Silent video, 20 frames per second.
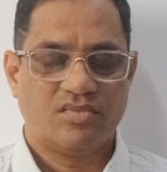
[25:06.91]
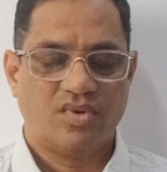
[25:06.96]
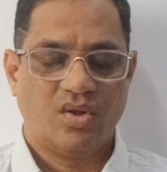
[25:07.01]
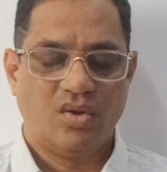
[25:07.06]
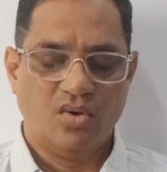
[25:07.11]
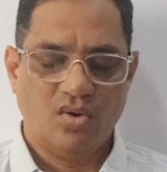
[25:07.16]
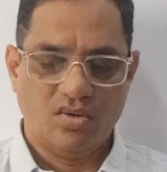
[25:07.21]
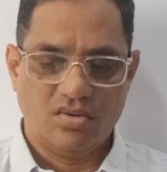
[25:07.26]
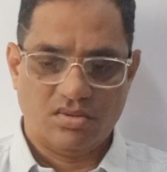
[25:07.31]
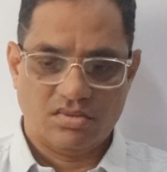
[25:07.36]

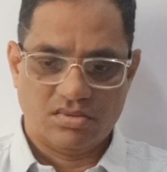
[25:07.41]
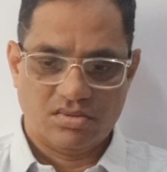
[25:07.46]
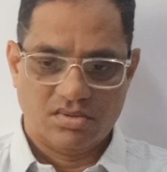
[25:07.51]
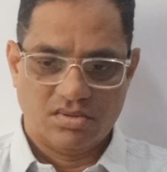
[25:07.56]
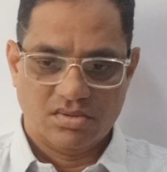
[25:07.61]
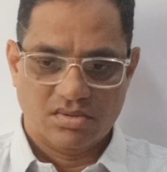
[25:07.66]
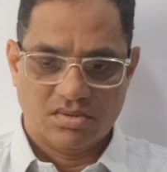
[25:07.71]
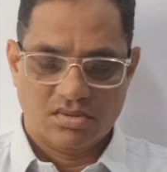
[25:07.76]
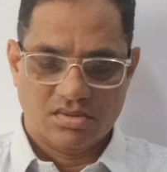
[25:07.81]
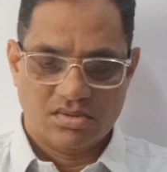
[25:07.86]
You know,
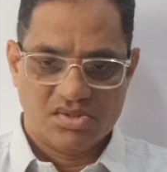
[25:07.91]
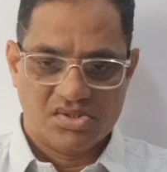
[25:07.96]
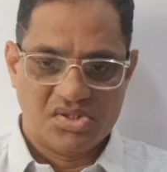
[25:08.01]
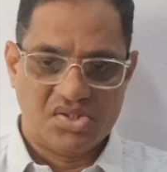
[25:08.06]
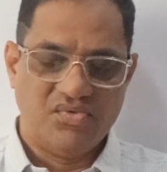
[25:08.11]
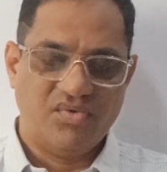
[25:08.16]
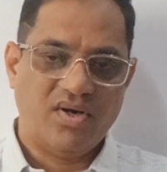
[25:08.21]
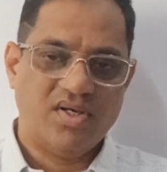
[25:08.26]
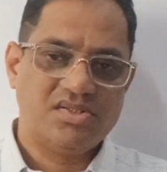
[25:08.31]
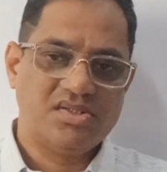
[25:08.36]

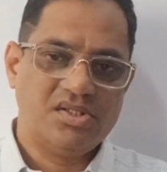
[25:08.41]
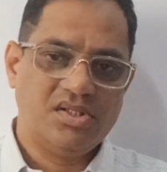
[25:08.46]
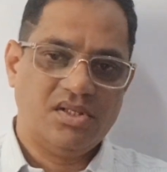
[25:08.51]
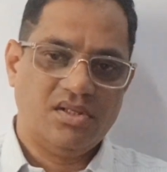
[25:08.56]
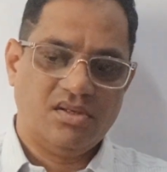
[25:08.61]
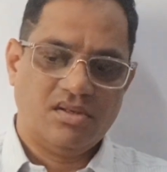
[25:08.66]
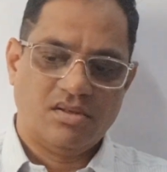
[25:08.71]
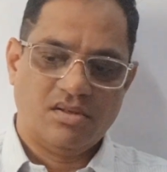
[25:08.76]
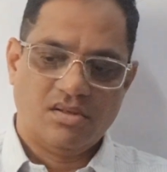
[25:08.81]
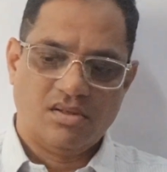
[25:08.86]

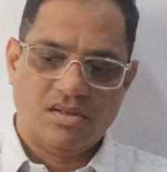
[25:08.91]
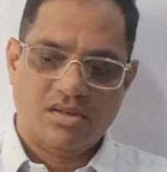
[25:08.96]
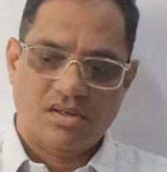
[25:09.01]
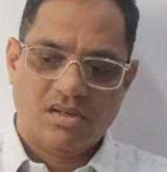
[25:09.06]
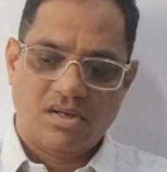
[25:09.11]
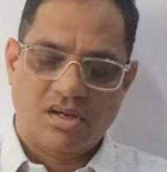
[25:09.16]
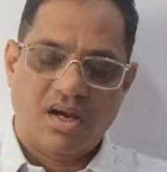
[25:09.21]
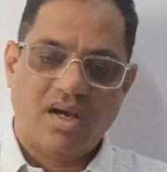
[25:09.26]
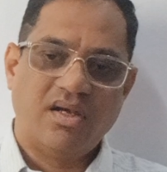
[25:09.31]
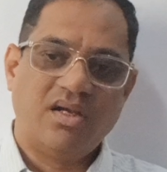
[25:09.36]
Shivaji
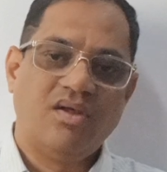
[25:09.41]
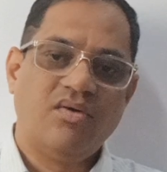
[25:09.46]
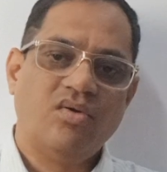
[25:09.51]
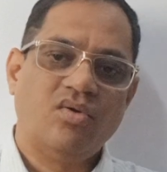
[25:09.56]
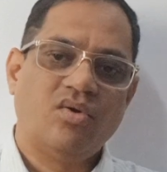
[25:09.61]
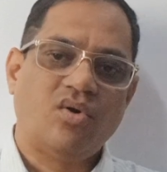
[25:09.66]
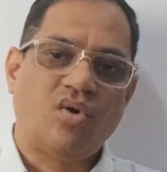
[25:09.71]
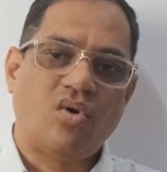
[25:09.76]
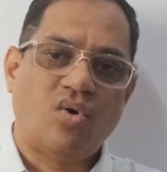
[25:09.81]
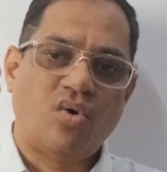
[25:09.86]
had given
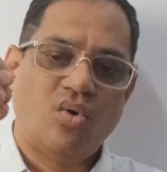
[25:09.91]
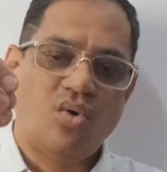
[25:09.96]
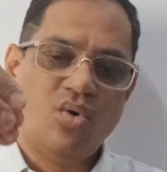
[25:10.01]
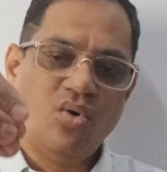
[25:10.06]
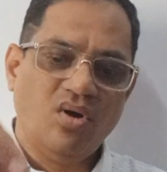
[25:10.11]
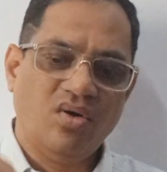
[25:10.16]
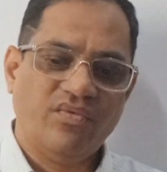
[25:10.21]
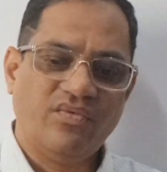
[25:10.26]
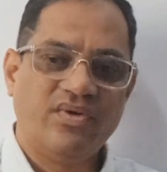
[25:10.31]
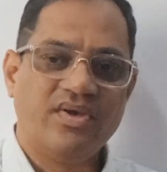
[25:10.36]
a
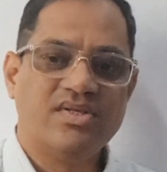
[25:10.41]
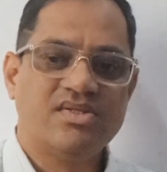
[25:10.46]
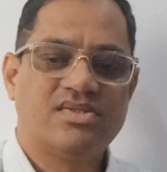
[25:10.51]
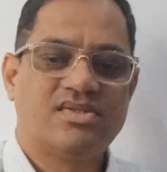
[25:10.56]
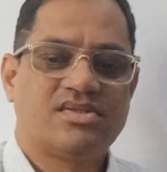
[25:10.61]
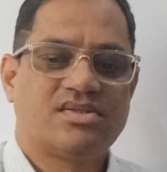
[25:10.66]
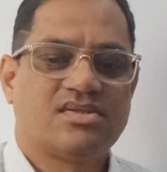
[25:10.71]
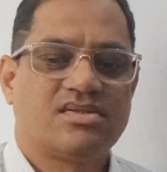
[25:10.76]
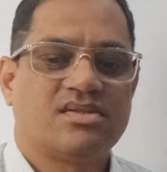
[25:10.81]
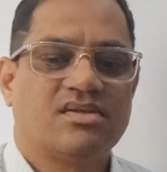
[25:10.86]
whole of
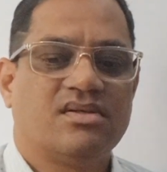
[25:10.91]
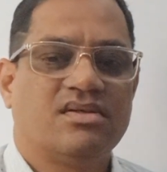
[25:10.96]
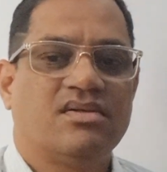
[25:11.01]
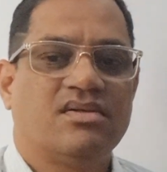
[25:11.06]
his